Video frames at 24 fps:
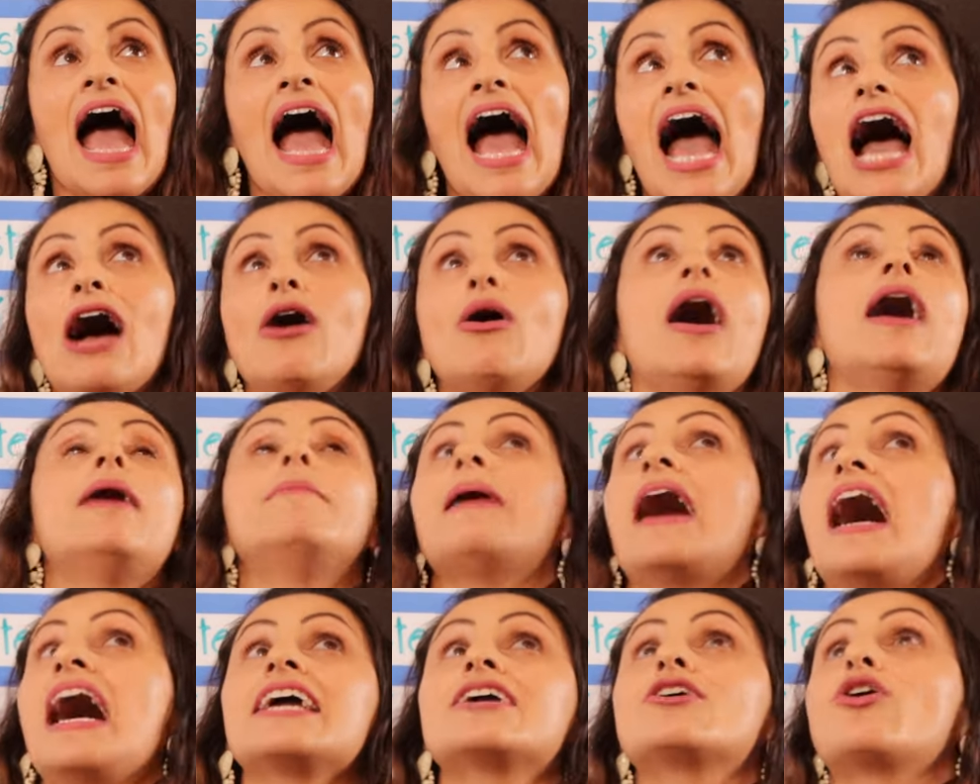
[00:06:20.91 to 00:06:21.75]
How am
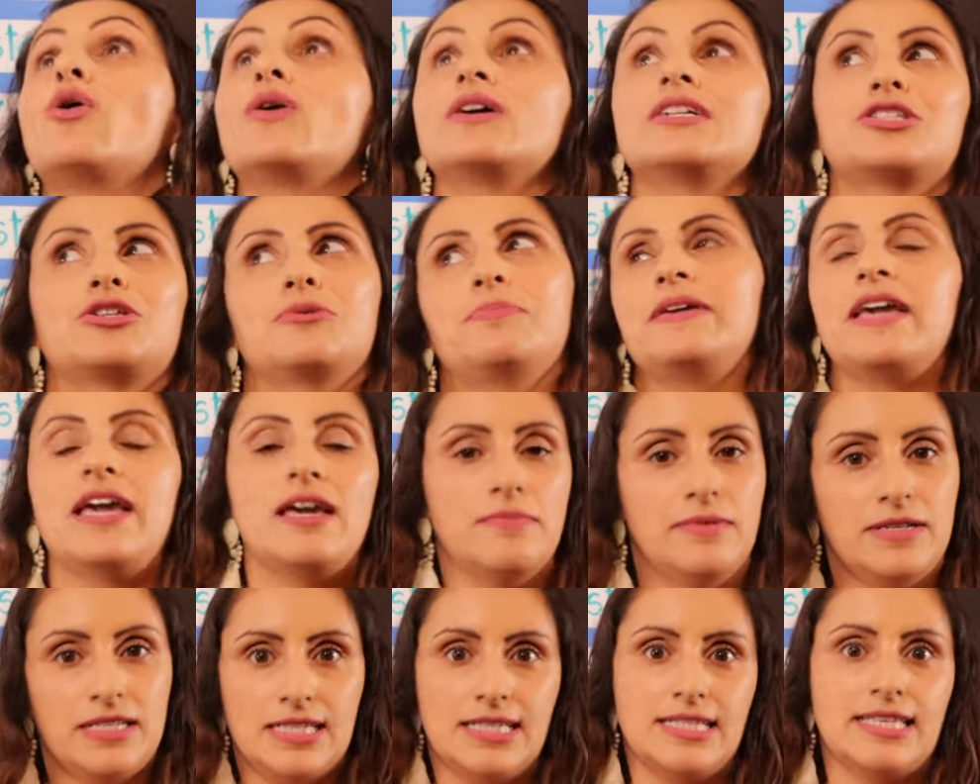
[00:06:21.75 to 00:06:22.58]
I going to be
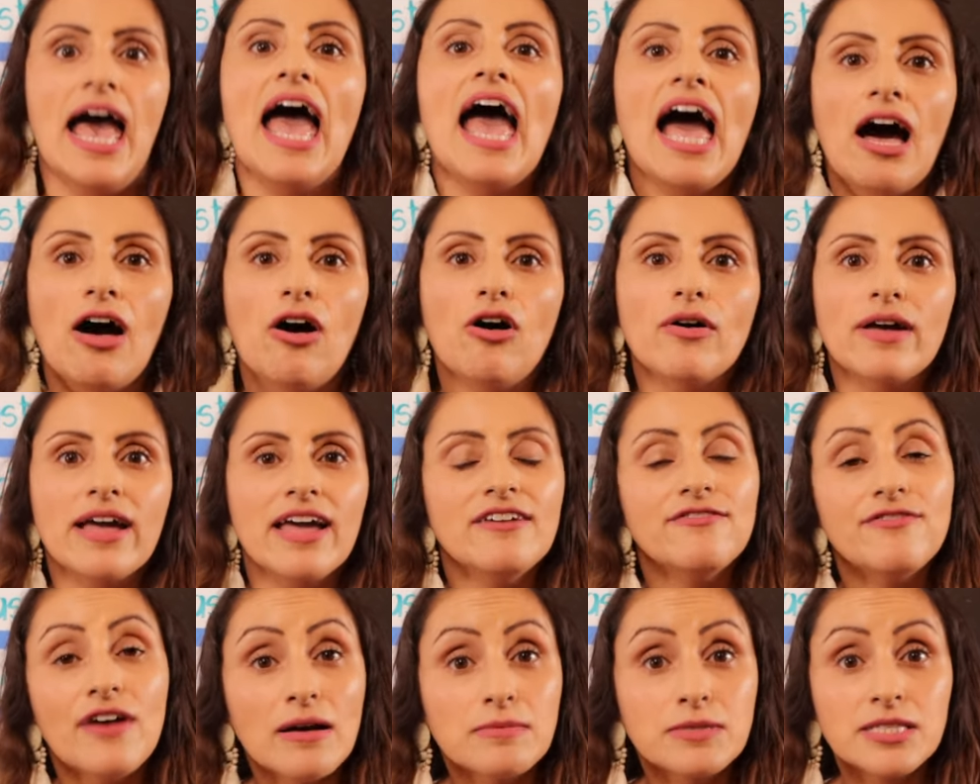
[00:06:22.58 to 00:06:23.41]
able to tell
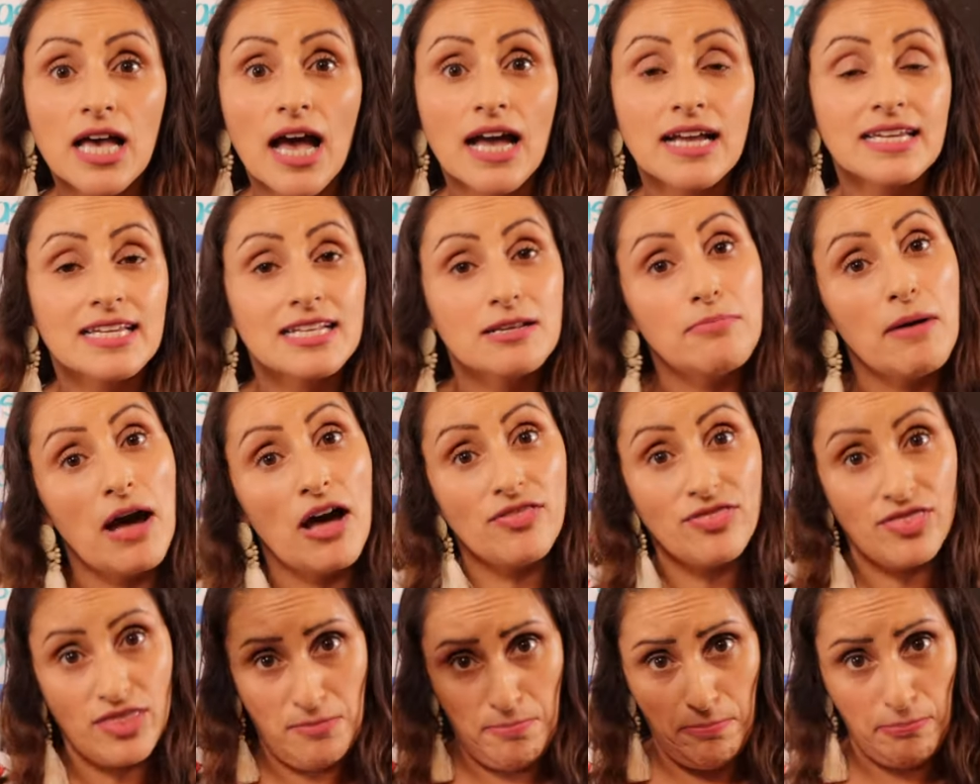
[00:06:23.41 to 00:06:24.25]
if I'm talking
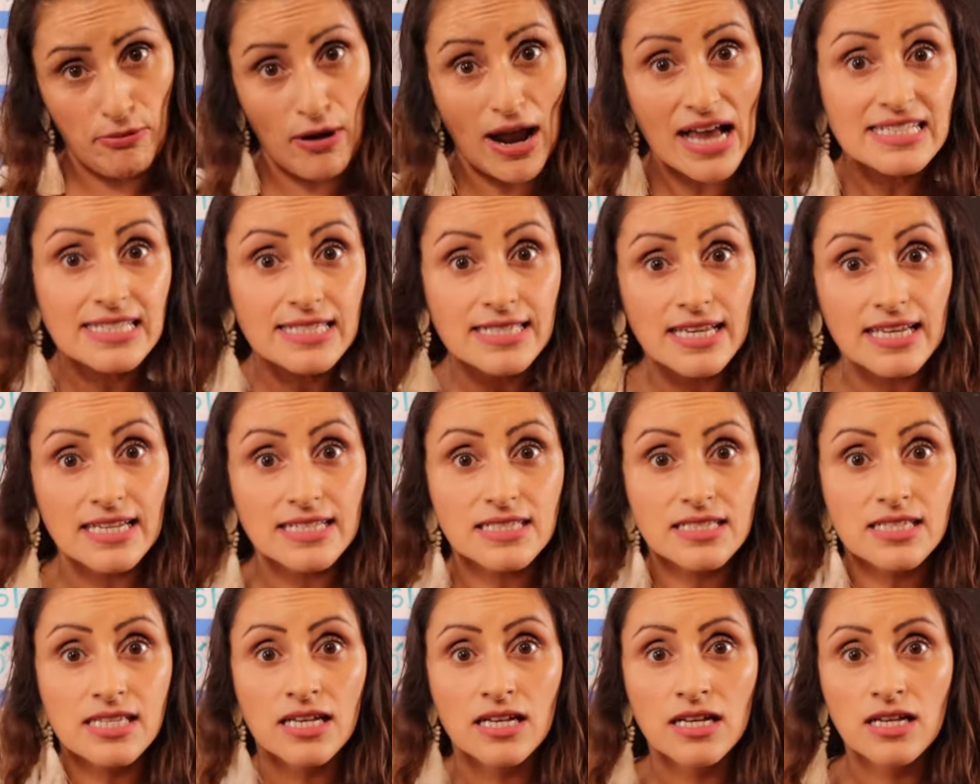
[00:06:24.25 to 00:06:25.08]
about the
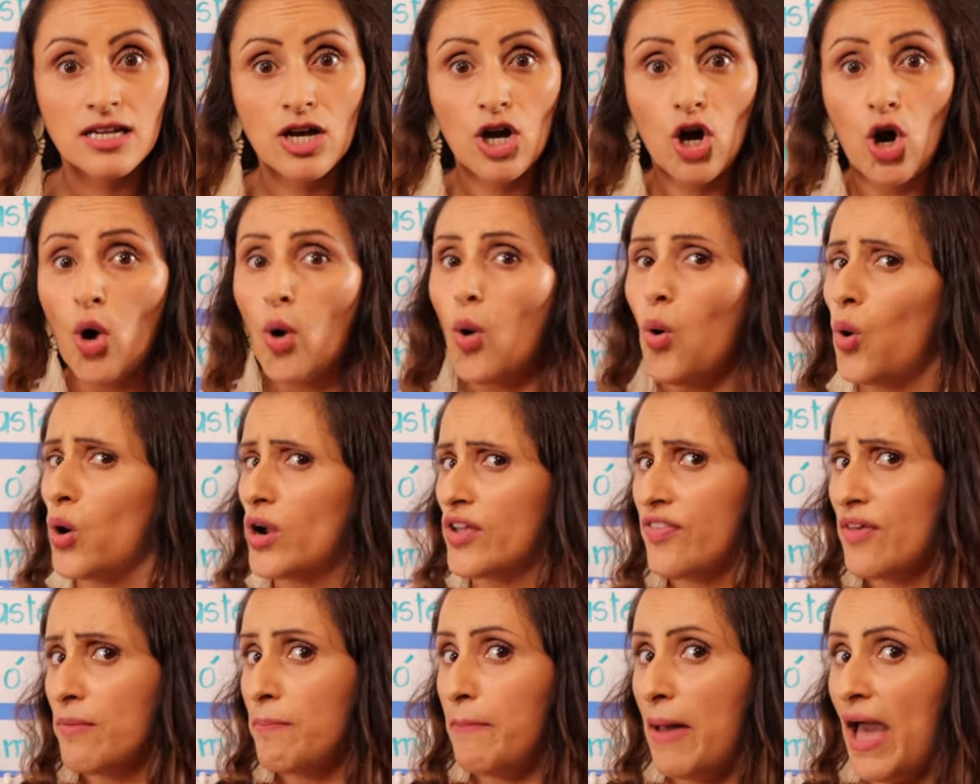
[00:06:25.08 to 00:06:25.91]
present or
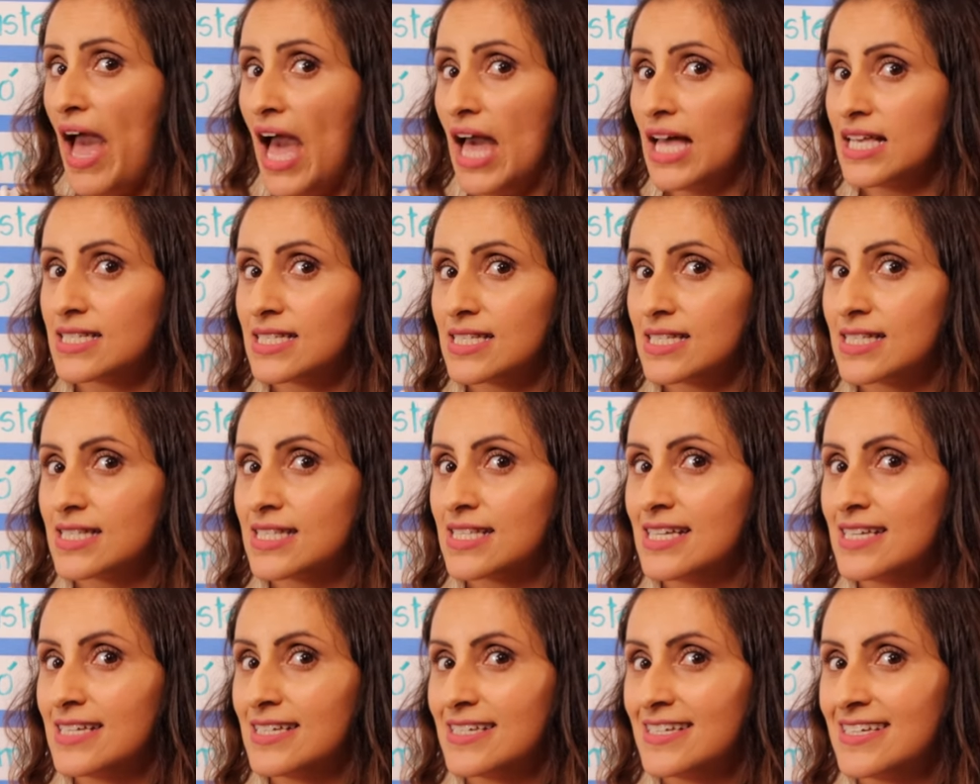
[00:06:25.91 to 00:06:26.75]
the
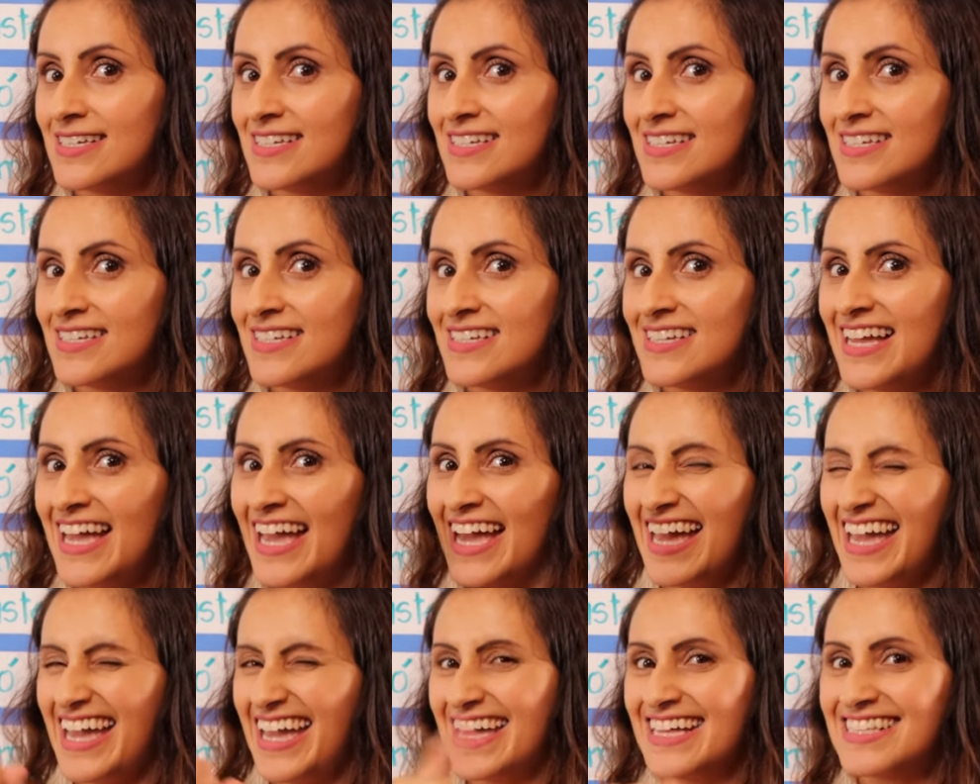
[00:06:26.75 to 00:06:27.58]
past?
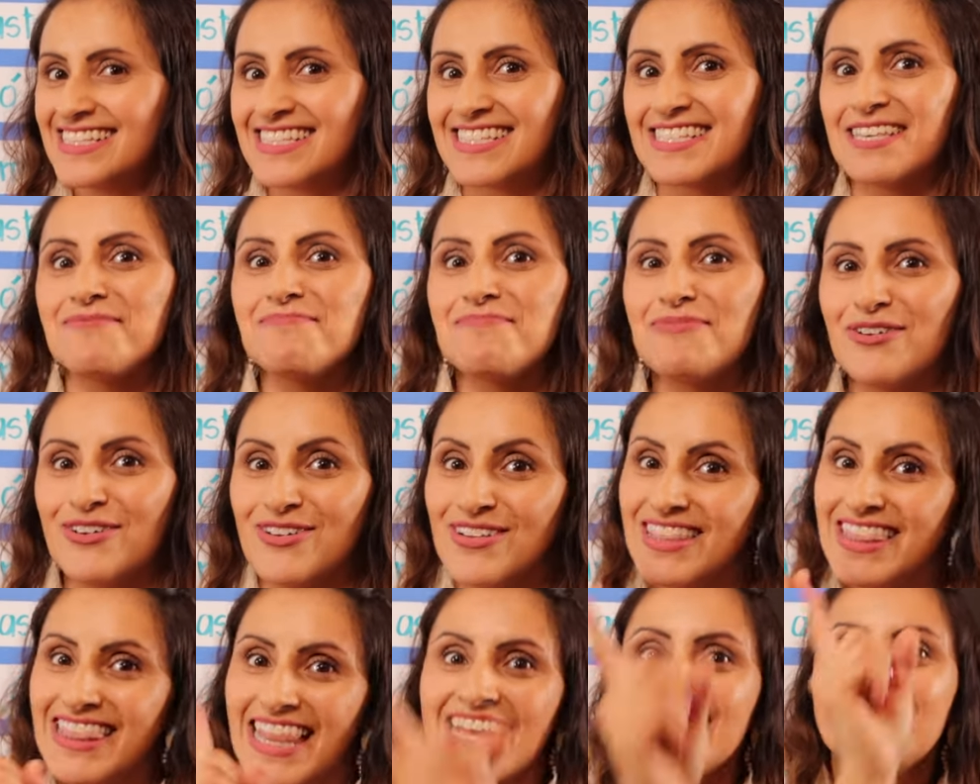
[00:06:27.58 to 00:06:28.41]
It's
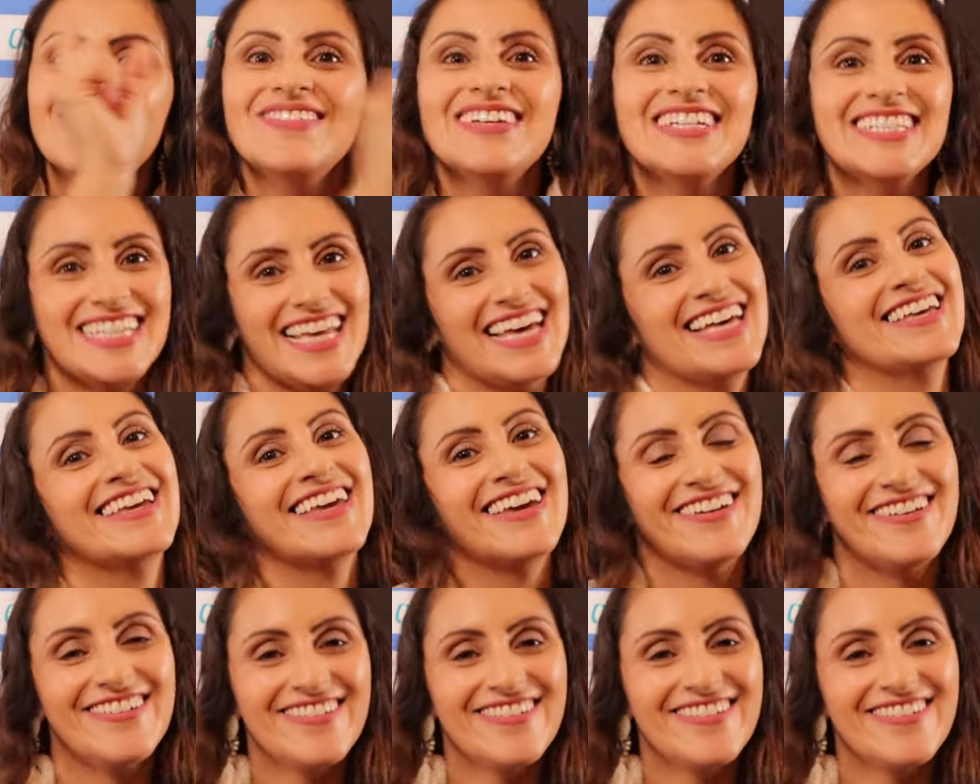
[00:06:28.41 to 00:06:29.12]
simple. Let me tell you.